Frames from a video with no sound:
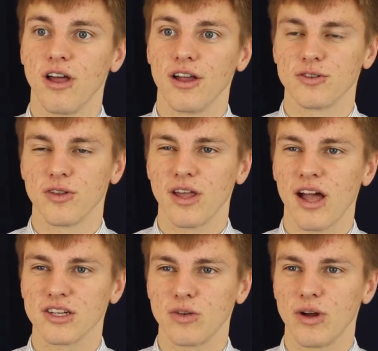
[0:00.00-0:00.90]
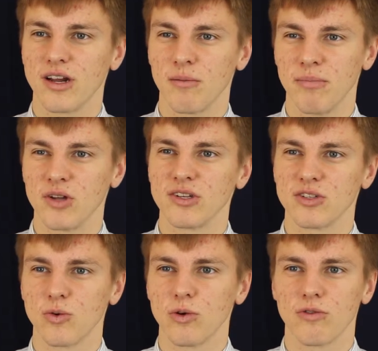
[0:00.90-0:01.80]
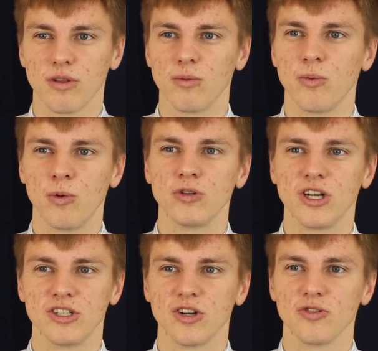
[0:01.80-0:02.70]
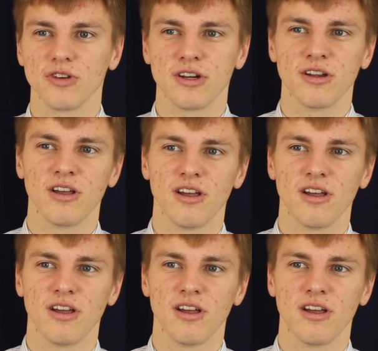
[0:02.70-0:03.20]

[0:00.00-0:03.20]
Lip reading: And so they actually went in and built a school for the Mapuche children,